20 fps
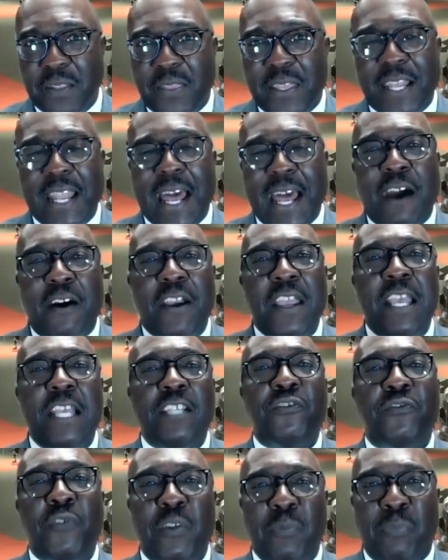that our
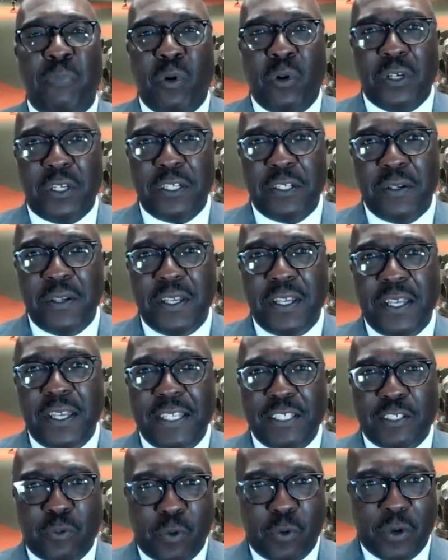history book
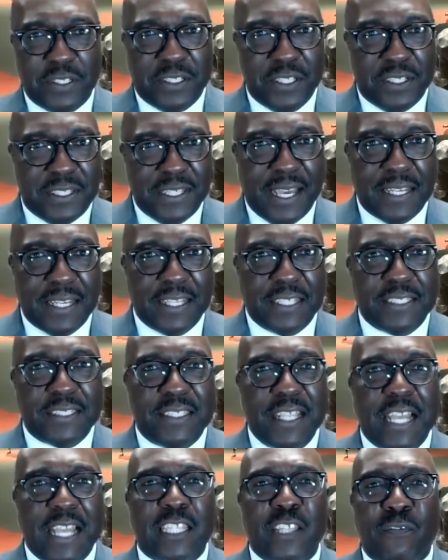is going to tell us
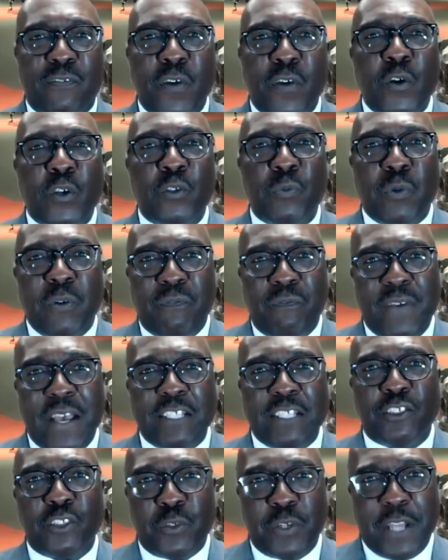that the first
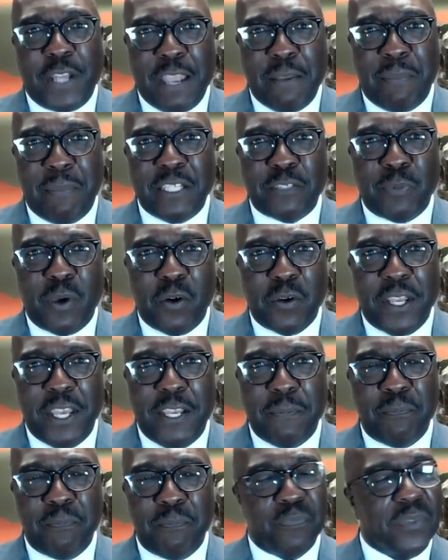professional night baseball
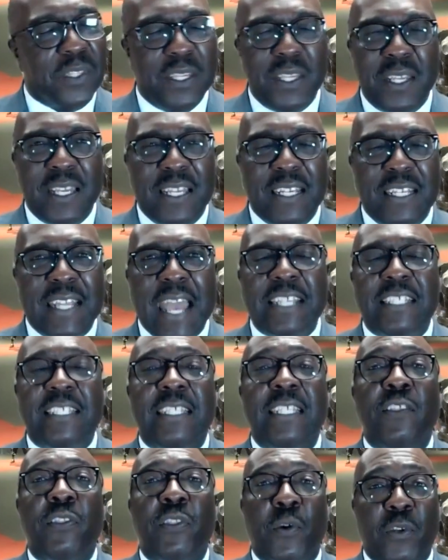game,
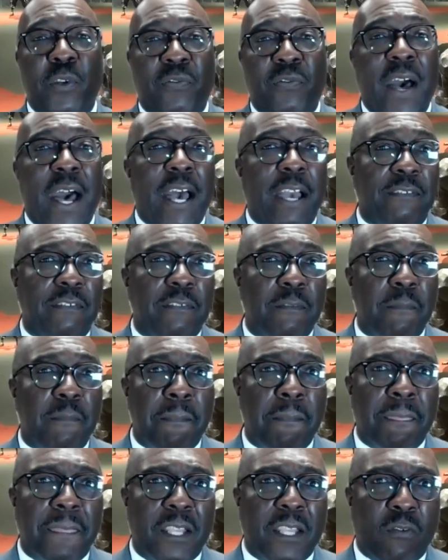1935,
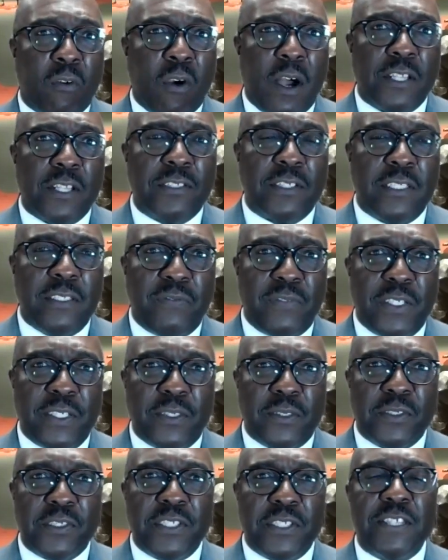Crossley
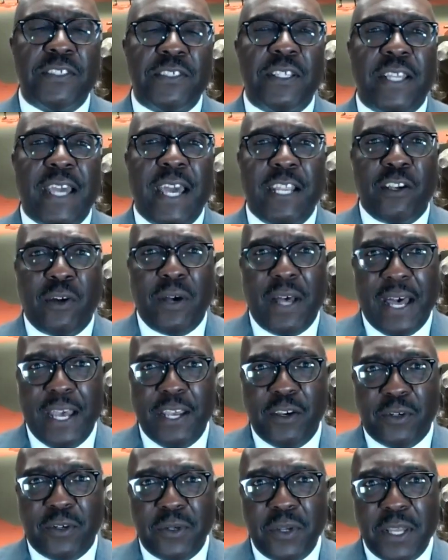Field, Cincinnati,
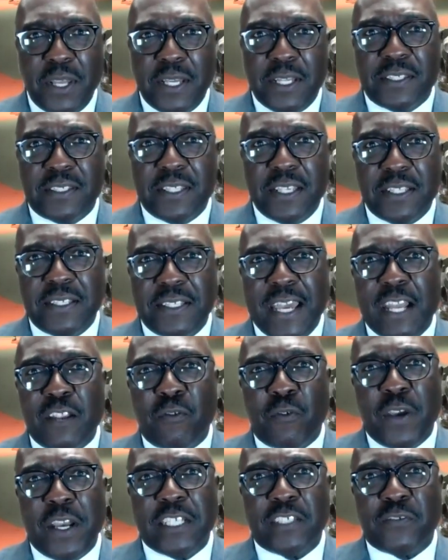Ohio, Cincinnati
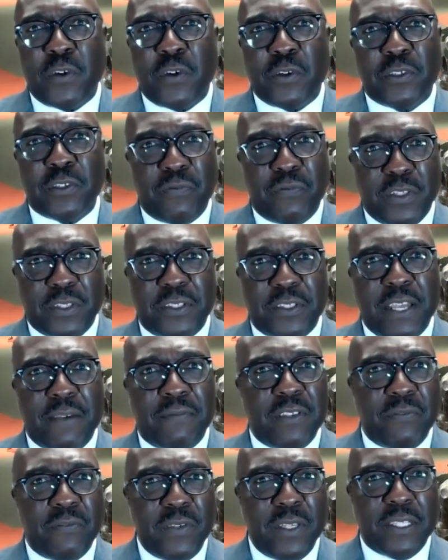Reds versus the
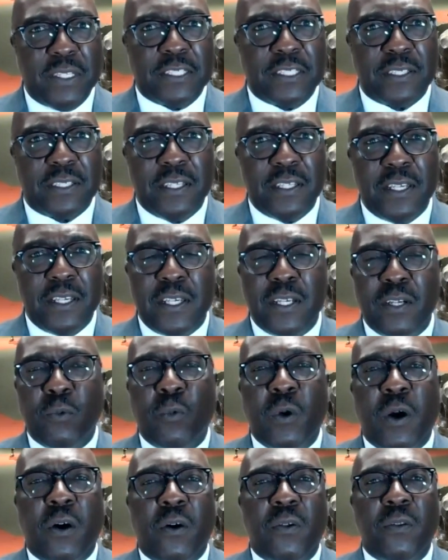Philadelphia Phillies.
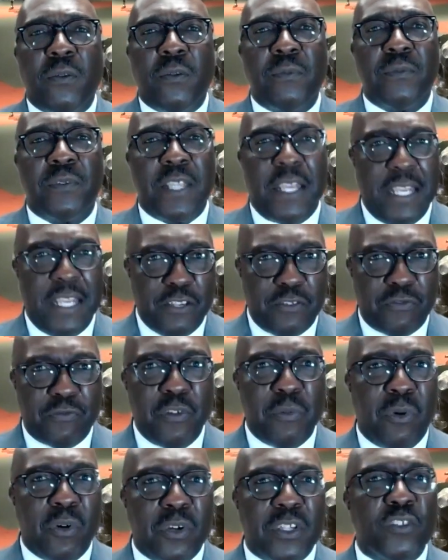Well, the history
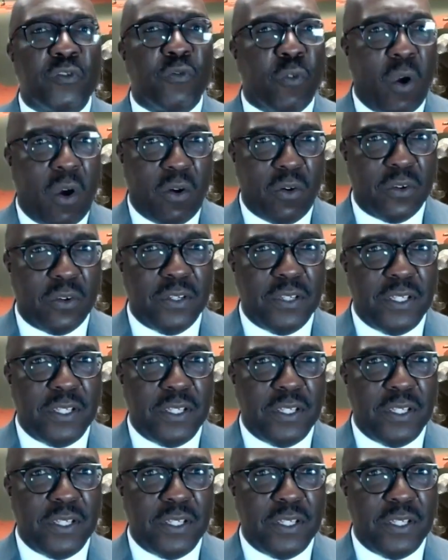book is wrong.